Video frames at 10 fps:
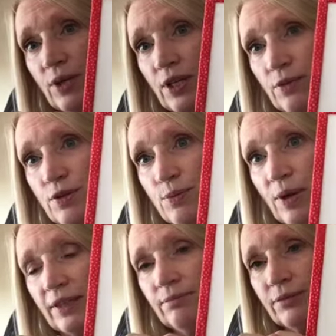here's
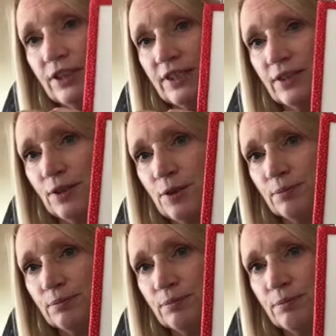one. You can see little
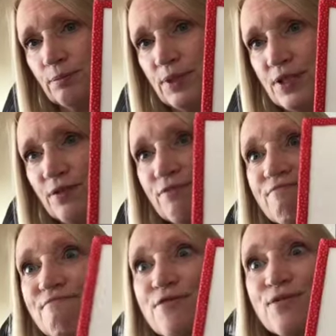bits of
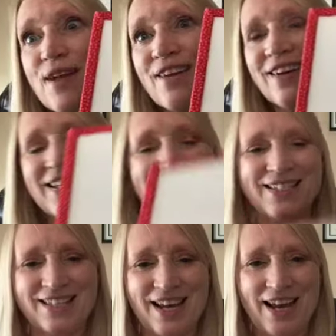thread on it.